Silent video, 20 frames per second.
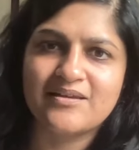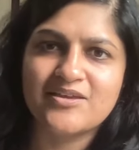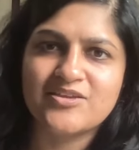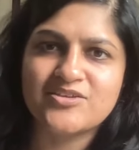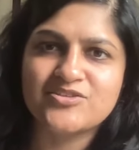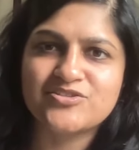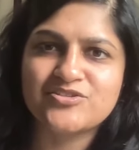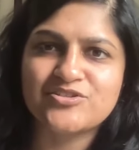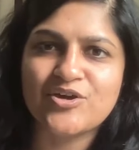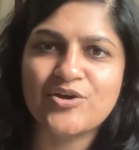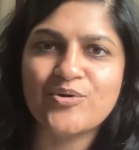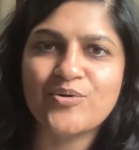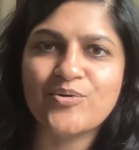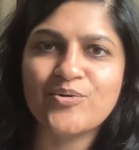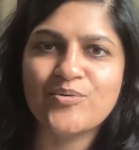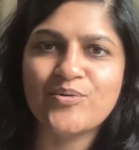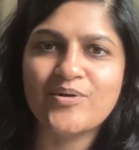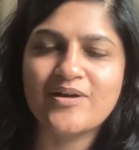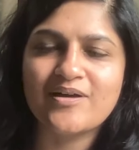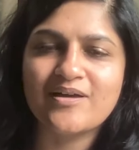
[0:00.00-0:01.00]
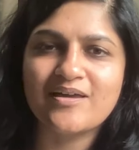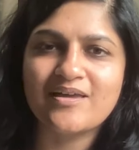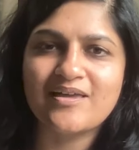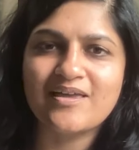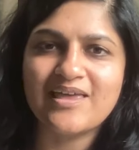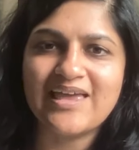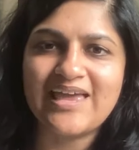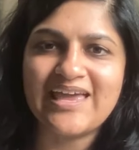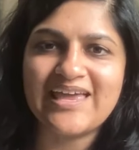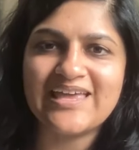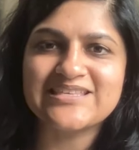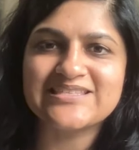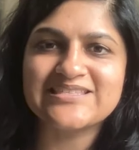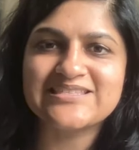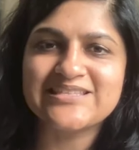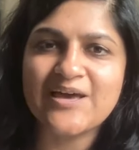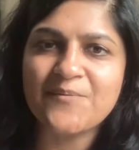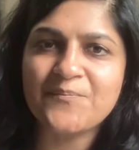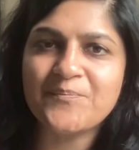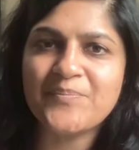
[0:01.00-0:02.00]
So
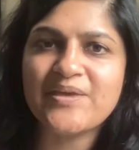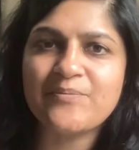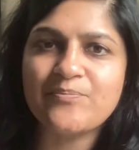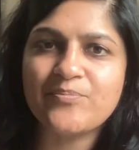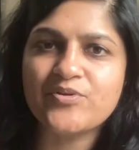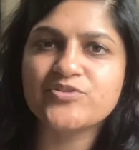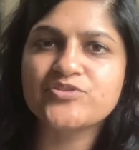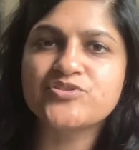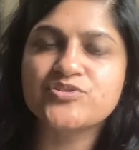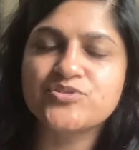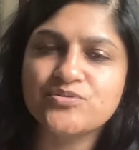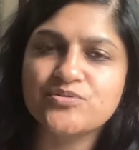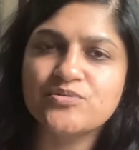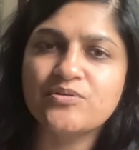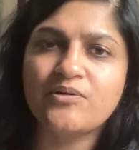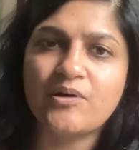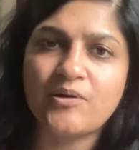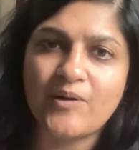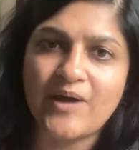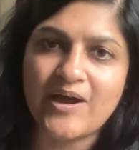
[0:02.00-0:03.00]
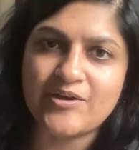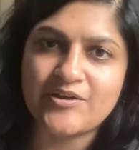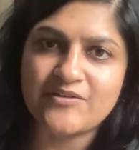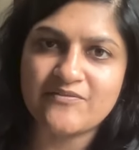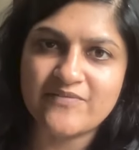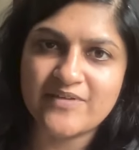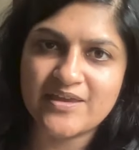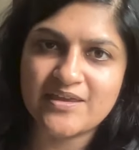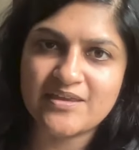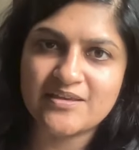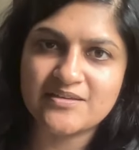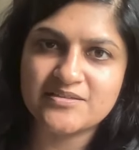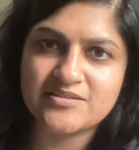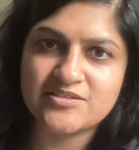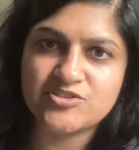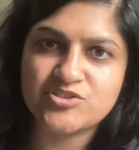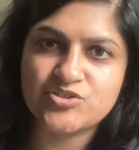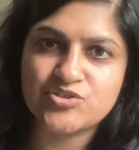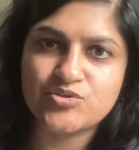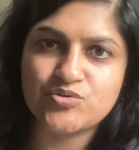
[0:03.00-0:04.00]
some people do grow out of it
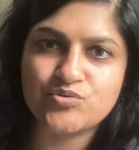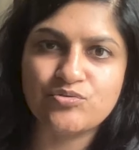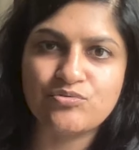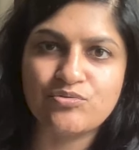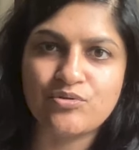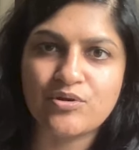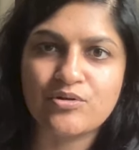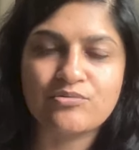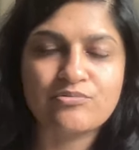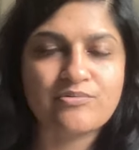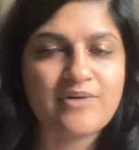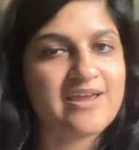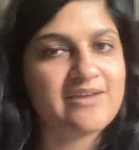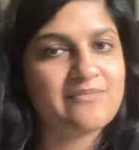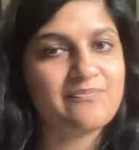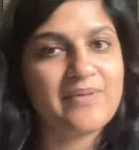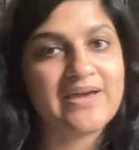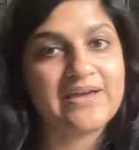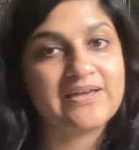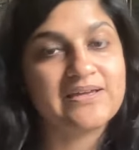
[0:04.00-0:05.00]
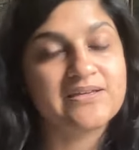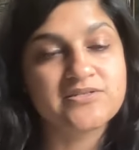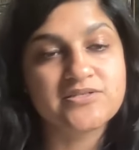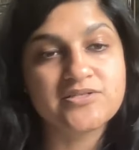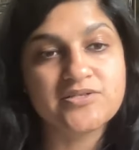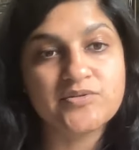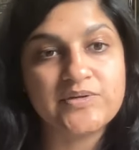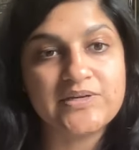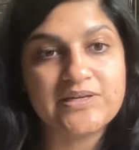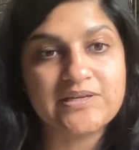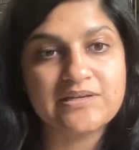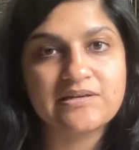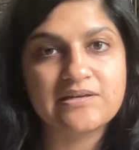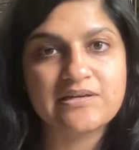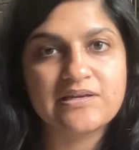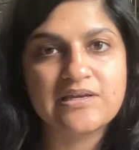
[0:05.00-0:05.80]
to grow right back into it.